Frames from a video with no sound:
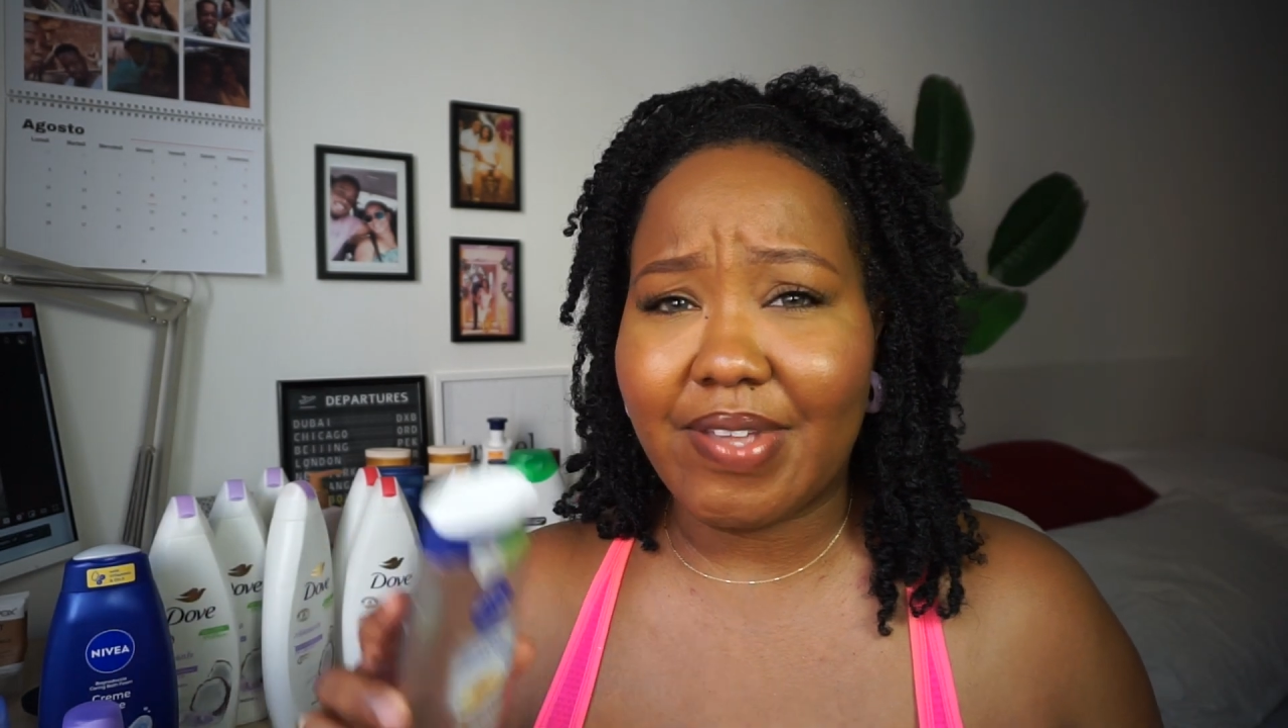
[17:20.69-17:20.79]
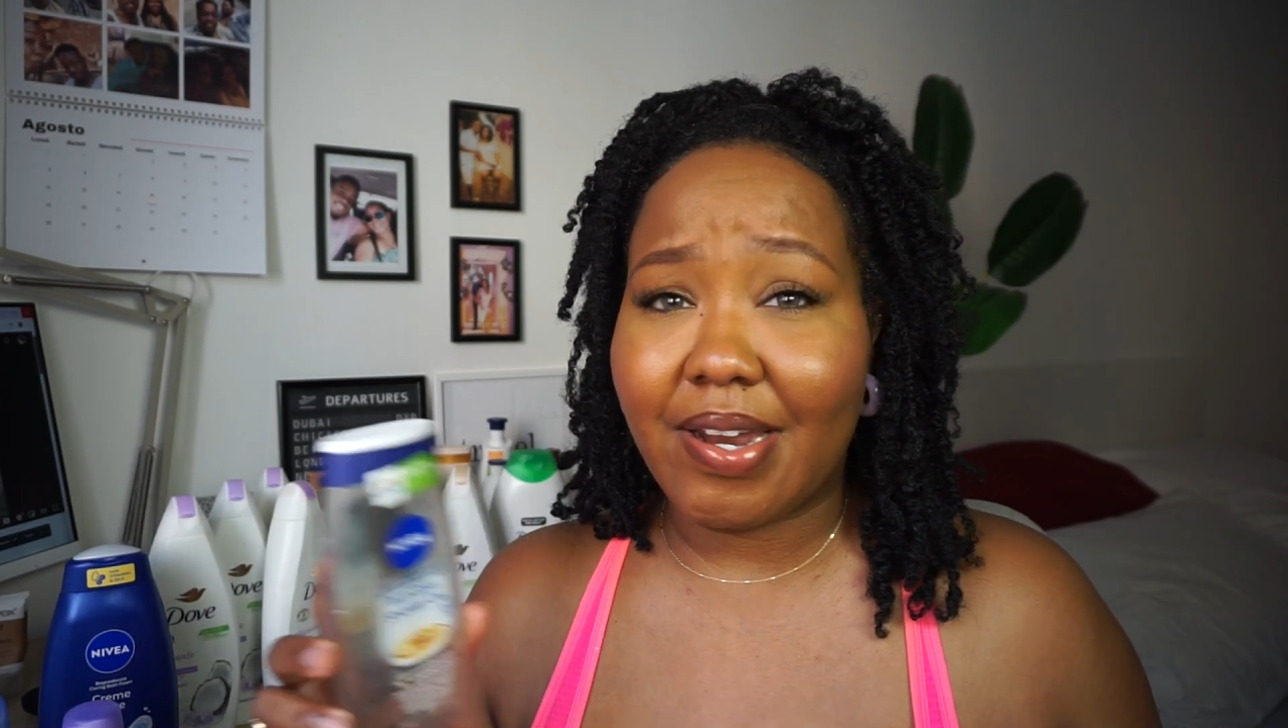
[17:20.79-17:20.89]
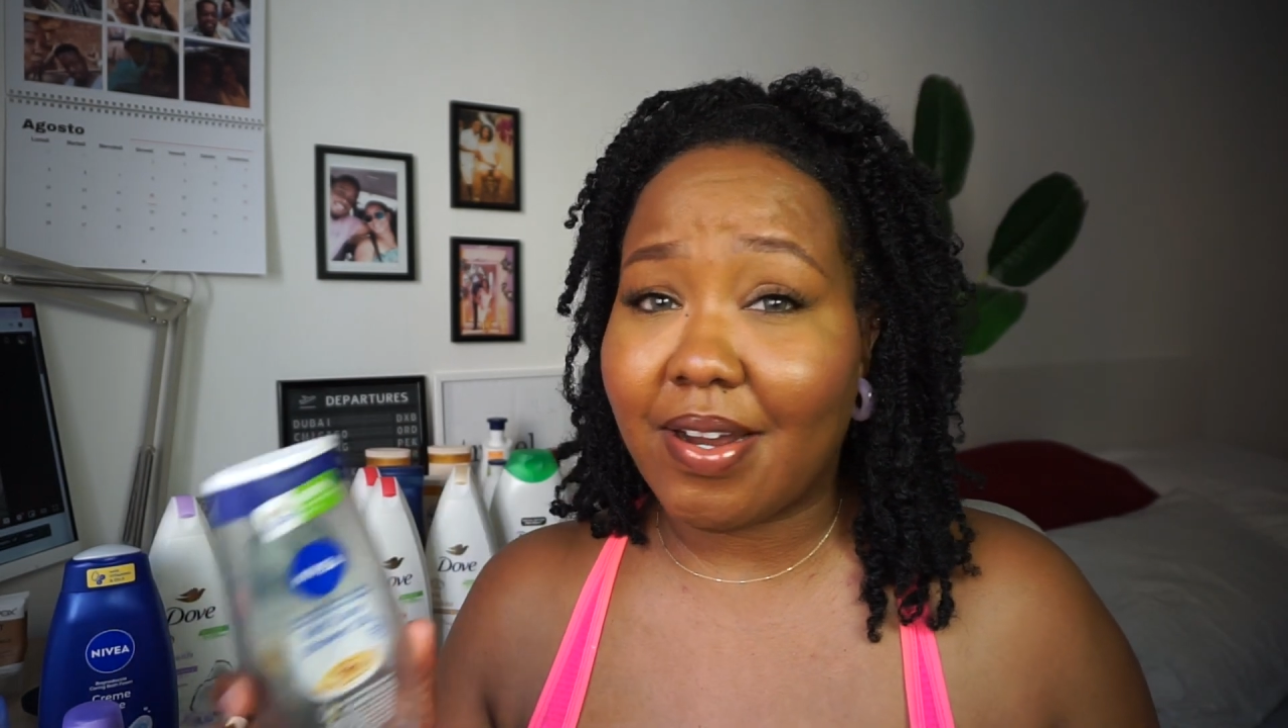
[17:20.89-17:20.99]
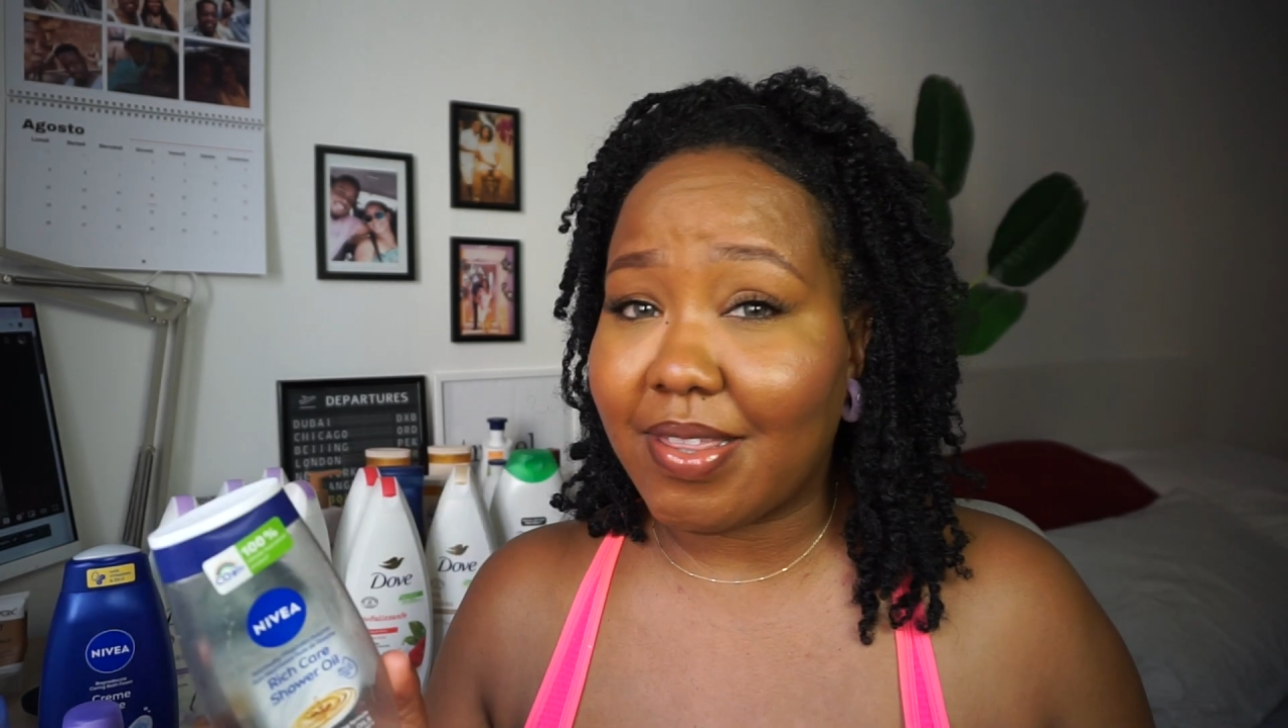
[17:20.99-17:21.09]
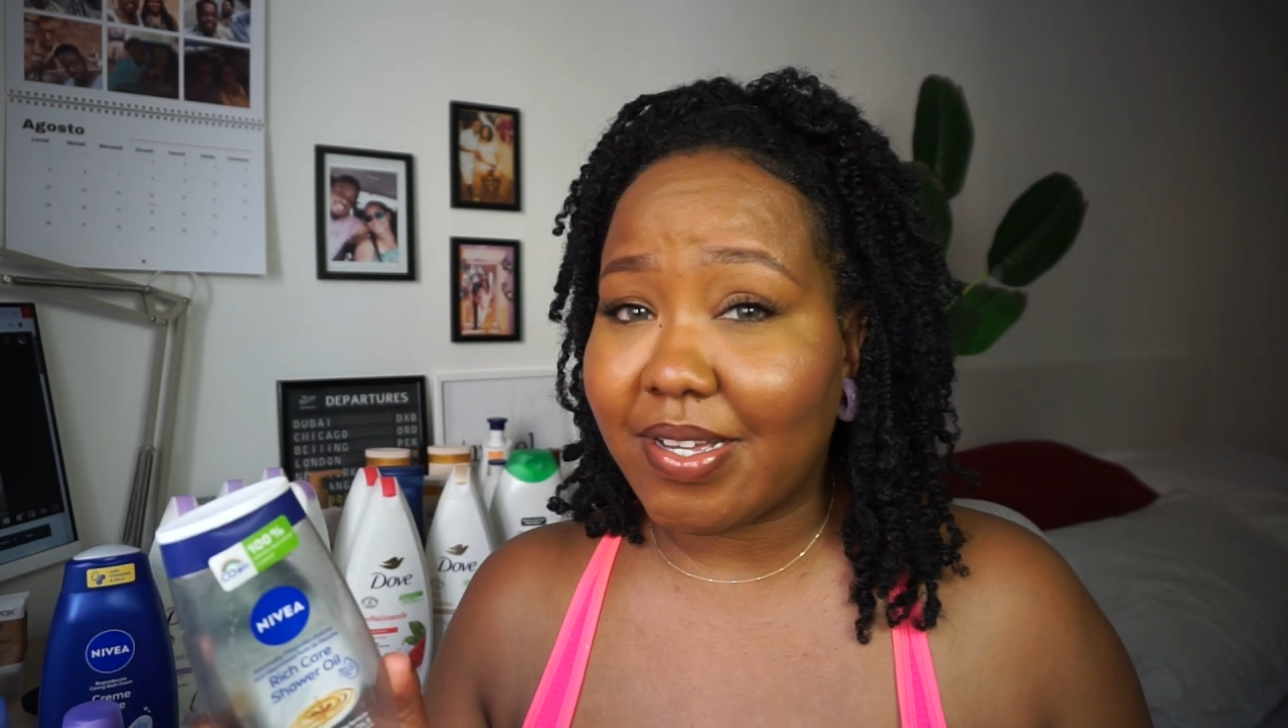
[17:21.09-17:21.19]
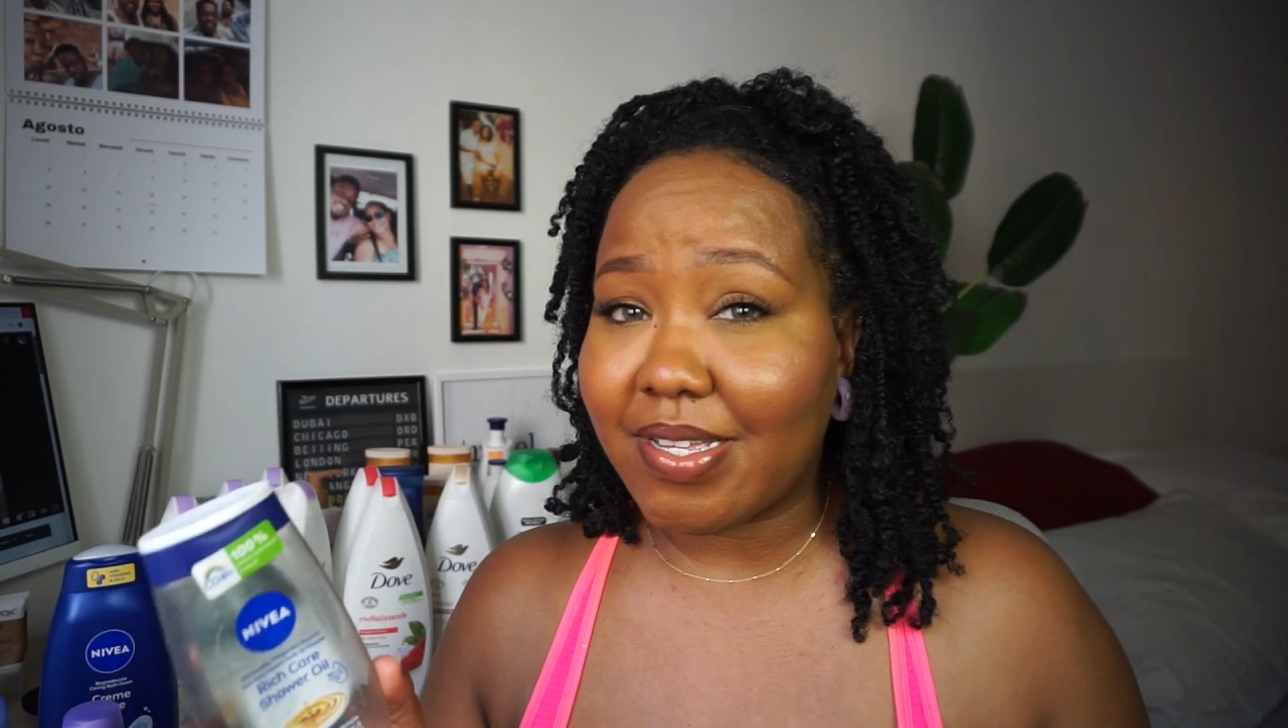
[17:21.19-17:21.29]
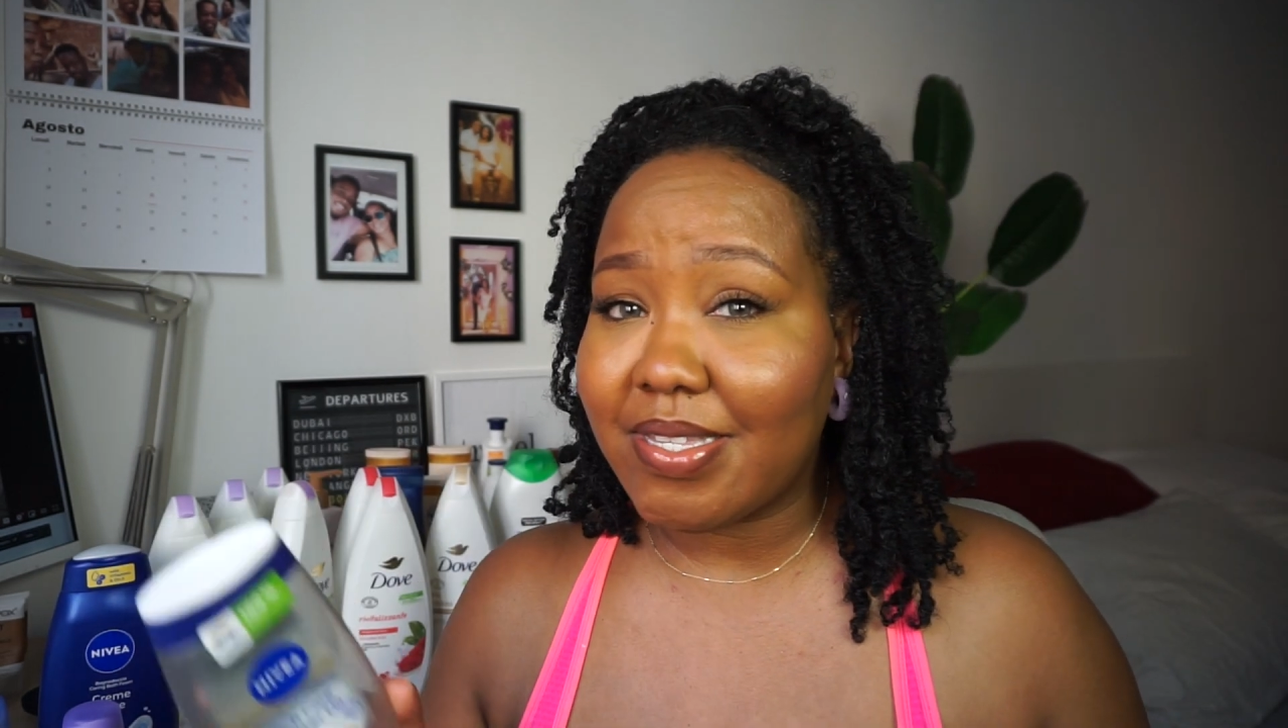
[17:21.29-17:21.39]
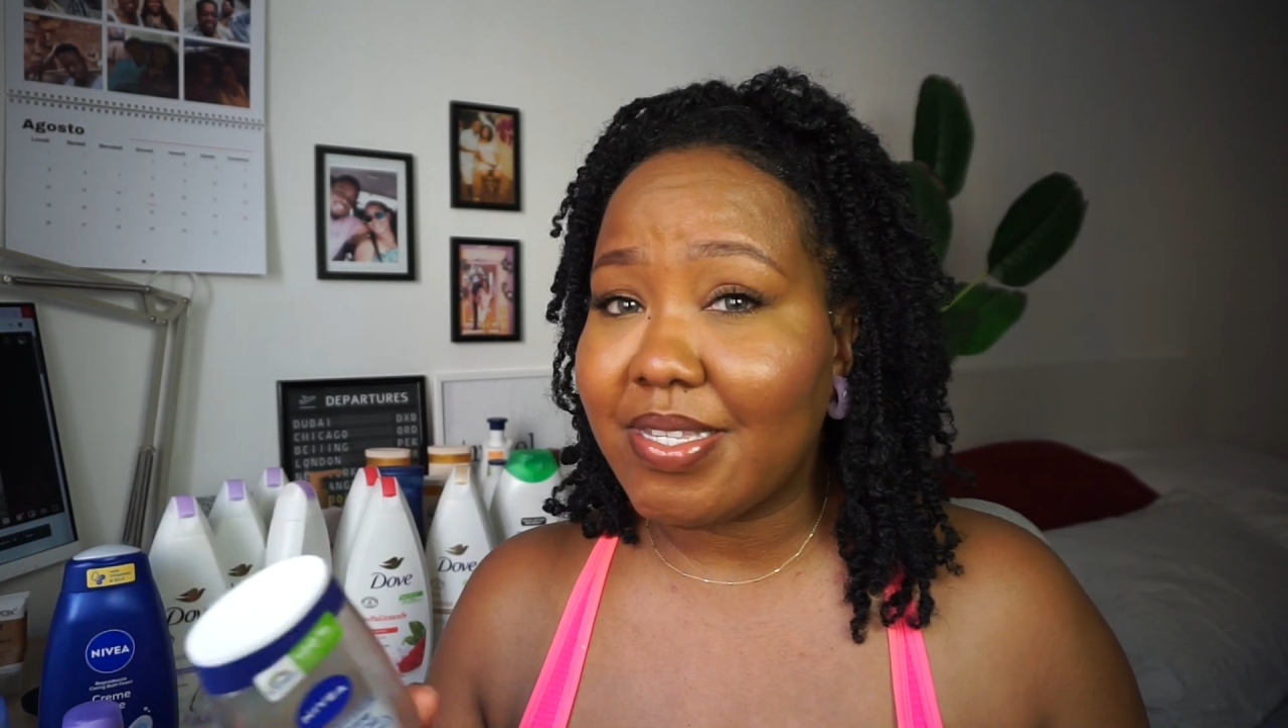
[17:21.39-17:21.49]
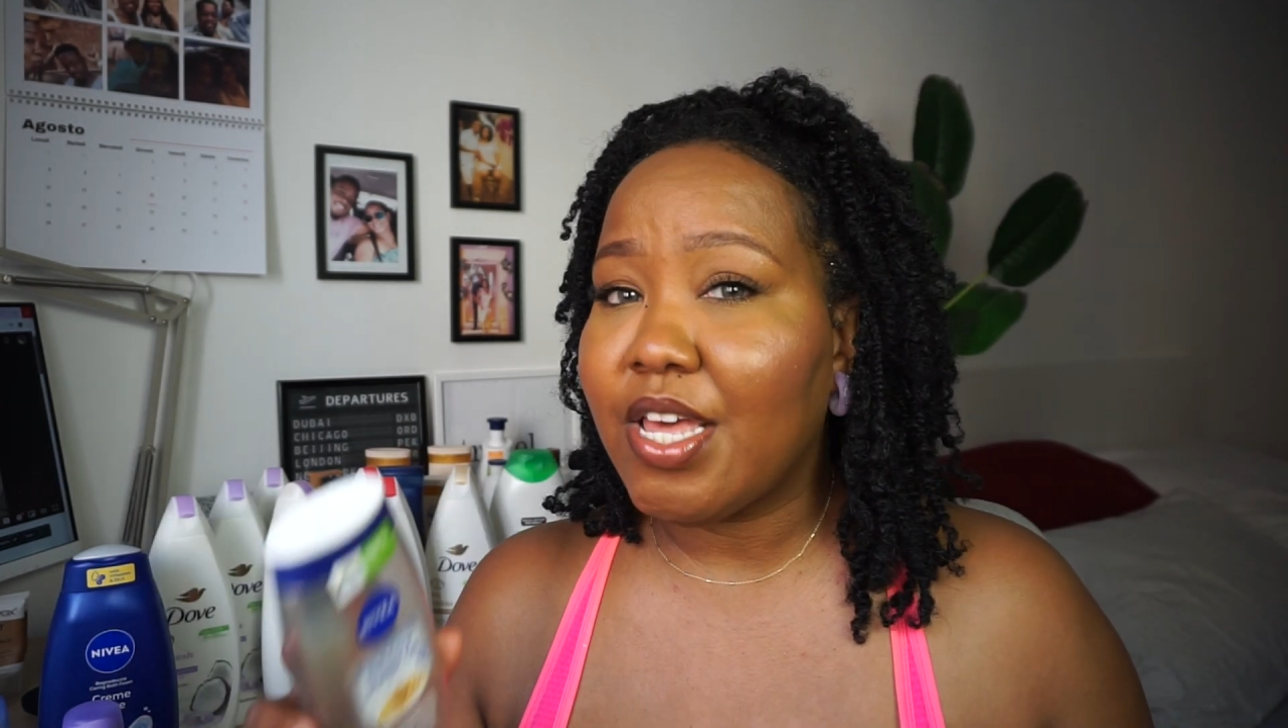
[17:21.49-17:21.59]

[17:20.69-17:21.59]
than others.